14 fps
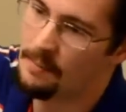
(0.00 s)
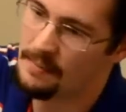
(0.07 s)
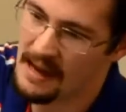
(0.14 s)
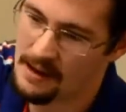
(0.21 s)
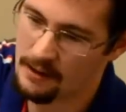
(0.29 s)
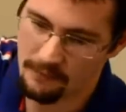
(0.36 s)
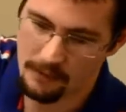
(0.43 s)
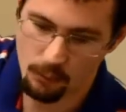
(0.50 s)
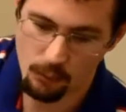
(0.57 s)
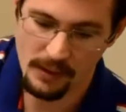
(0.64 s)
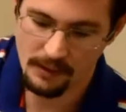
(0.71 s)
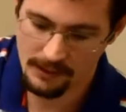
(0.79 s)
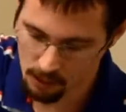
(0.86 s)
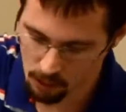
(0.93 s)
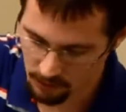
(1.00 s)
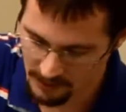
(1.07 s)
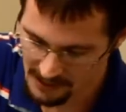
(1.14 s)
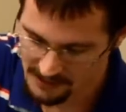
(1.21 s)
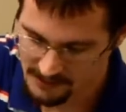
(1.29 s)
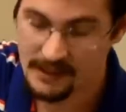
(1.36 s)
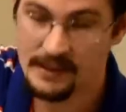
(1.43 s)
had a really old
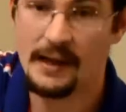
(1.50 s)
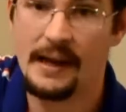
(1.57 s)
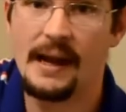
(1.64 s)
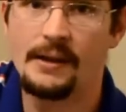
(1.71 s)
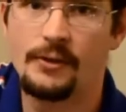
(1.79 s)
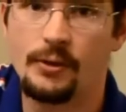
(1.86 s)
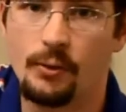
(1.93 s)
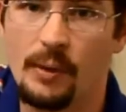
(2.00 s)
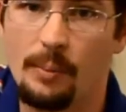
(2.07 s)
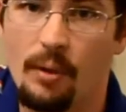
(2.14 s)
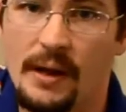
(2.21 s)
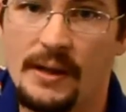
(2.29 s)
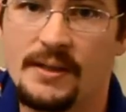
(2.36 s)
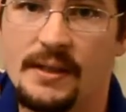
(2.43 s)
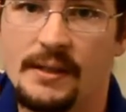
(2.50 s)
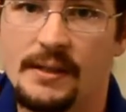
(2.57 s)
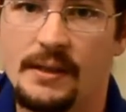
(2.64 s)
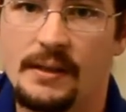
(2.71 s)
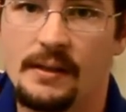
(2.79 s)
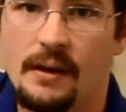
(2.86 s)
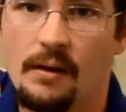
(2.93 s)
gasket. I had to replace it.
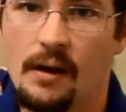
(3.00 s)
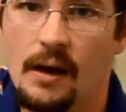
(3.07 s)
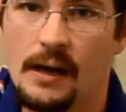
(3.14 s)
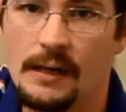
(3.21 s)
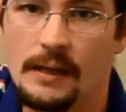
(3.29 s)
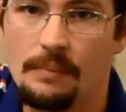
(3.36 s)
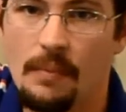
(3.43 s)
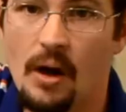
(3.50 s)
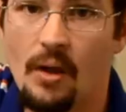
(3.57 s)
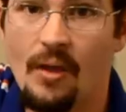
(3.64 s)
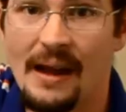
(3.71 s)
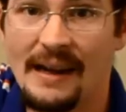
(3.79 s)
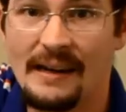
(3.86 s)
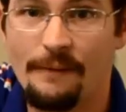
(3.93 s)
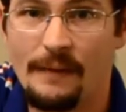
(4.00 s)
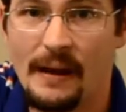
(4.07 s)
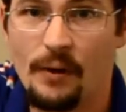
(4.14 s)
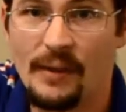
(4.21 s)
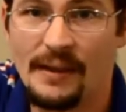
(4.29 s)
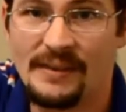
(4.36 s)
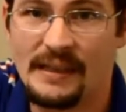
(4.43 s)
Online I
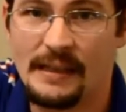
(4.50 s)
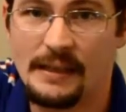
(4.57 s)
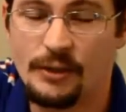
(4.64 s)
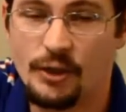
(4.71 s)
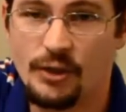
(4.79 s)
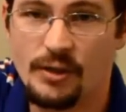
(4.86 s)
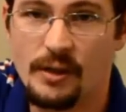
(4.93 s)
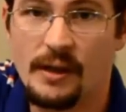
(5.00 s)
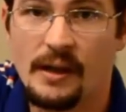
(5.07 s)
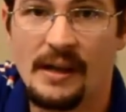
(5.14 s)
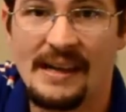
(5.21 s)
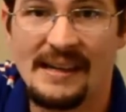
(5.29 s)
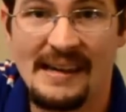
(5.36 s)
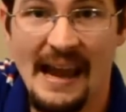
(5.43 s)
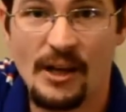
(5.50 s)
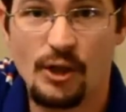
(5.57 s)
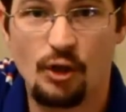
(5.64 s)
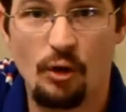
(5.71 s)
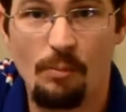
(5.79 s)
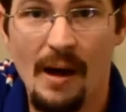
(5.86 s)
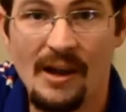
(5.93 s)
found that the just
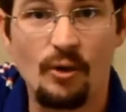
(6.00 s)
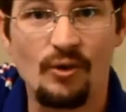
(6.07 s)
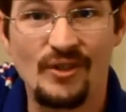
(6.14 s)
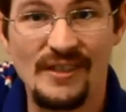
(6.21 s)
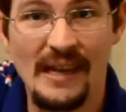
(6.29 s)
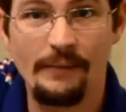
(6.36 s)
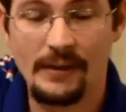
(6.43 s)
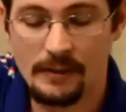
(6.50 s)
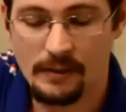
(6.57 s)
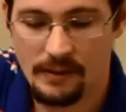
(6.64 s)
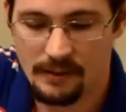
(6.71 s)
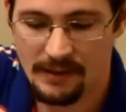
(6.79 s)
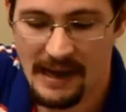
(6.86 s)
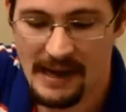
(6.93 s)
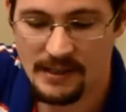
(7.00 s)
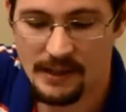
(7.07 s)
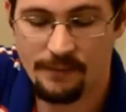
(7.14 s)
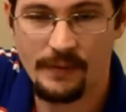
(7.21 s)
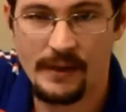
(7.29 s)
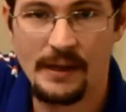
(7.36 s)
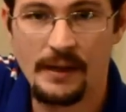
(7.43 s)
National Model 7
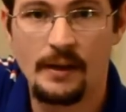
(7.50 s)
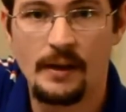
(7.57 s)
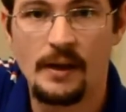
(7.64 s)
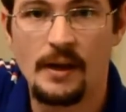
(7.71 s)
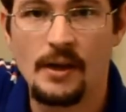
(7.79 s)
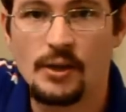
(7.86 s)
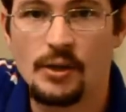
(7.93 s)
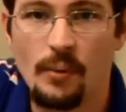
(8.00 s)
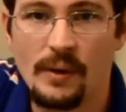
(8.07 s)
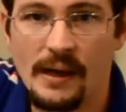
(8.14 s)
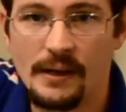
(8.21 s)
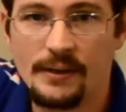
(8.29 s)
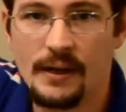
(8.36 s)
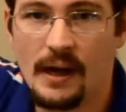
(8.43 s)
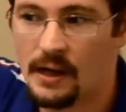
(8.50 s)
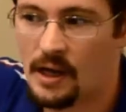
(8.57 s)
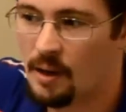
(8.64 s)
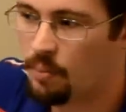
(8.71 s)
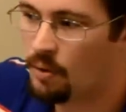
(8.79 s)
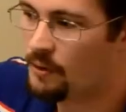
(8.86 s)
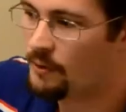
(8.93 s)
gasket fitted, so I went ahead and got a
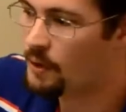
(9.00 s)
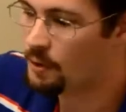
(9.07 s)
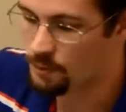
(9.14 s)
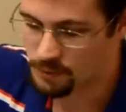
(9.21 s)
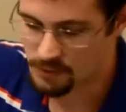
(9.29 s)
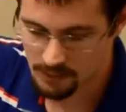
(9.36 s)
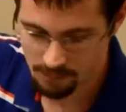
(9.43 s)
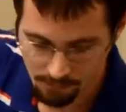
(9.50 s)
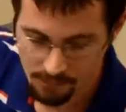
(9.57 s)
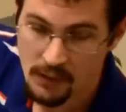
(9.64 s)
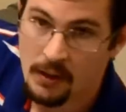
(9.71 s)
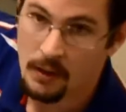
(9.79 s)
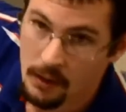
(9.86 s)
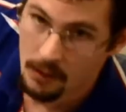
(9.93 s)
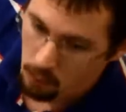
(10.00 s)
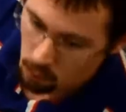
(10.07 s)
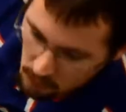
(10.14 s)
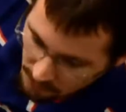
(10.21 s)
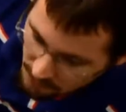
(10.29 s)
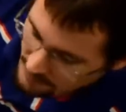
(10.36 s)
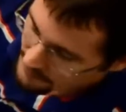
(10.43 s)
couple of those.
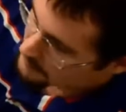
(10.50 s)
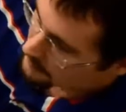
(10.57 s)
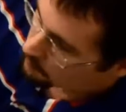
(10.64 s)
One thing that I